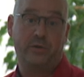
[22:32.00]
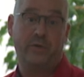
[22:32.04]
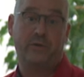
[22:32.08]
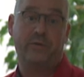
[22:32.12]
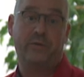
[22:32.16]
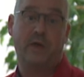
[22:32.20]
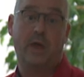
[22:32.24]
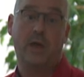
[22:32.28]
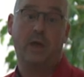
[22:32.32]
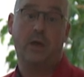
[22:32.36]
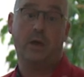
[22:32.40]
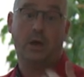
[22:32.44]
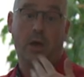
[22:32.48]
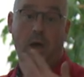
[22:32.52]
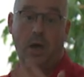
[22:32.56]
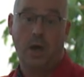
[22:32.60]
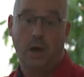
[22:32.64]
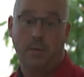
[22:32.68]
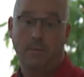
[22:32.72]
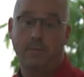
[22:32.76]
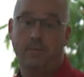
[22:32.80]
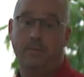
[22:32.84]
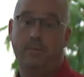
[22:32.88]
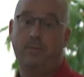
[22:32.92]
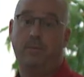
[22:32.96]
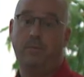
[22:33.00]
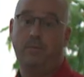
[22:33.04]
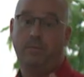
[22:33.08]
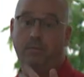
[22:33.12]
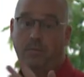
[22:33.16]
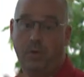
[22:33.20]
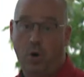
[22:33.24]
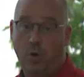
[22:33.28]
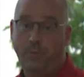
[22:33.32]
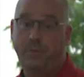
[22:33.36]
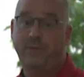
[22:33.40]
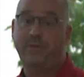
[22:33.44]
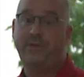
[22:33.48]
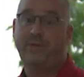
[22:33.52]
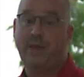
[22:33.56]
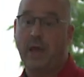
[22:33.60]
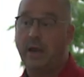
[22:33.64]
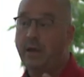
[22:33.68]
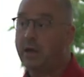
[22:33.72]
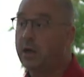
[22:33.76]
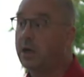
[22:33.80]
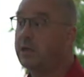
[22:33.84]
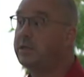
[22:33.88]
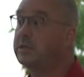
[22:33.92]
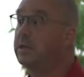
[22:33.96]
to say open
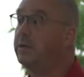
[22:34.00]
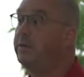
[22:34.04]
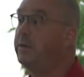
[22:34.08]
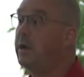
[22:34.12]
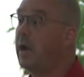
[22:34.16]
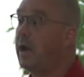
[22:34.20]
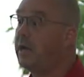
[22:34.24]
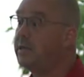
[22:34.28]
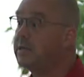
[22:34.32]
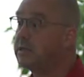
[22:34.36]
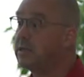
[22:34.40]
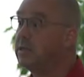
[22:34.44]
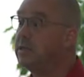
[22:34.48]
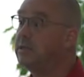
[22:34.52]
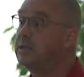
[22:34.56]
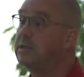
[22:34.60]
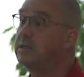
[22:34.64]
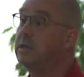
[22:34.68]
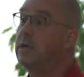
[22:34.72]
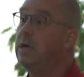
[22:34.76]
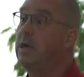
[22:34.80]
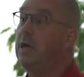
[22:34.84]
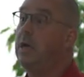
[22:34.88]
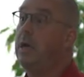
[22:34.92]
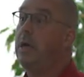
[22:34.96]
standards, and the answer is